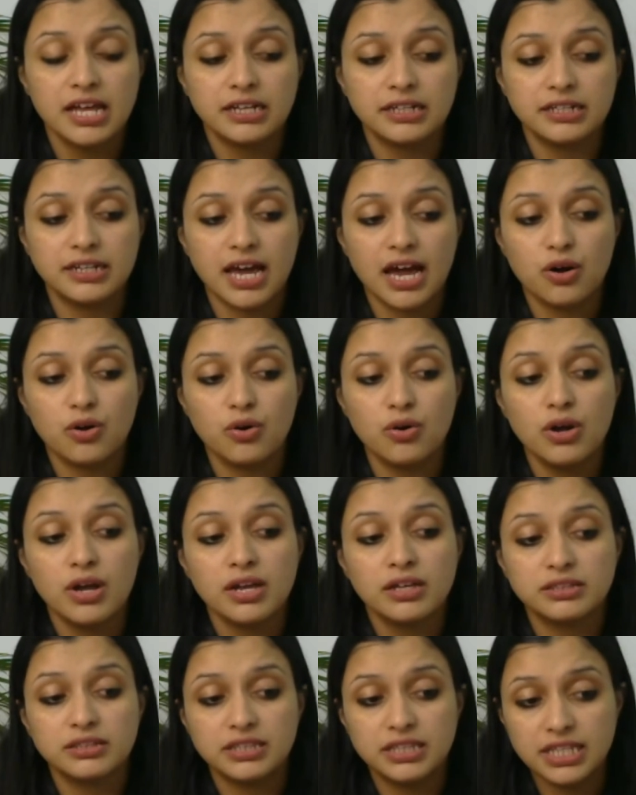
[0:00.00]
Now
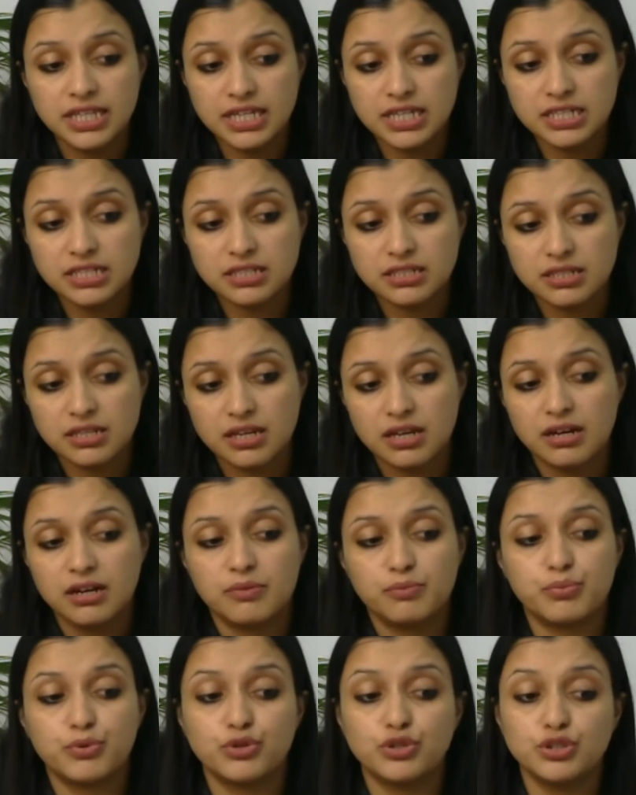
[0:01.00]
these
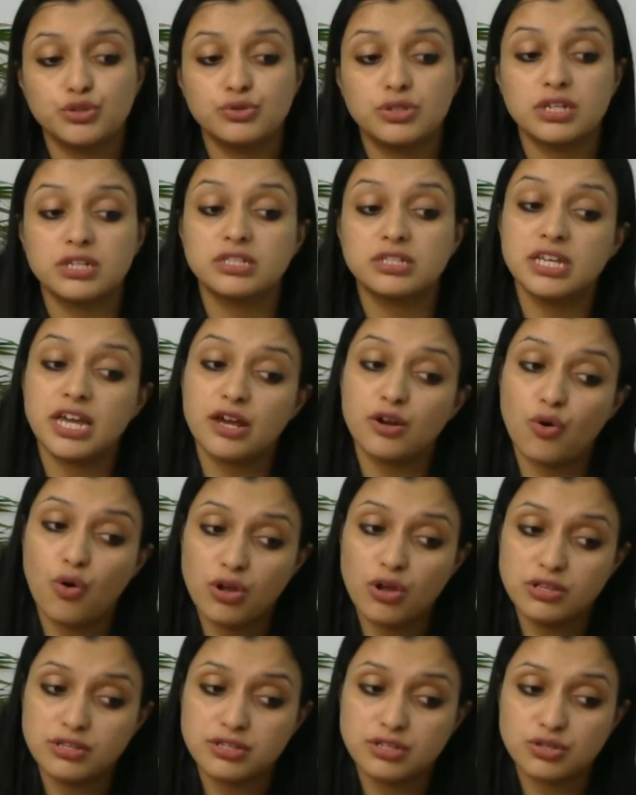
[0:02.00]
producers, they are
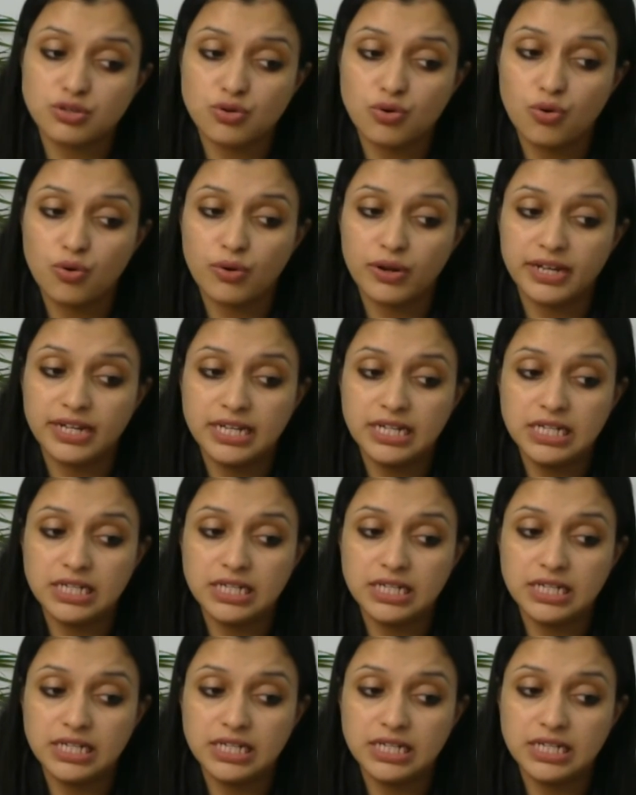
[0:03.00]
also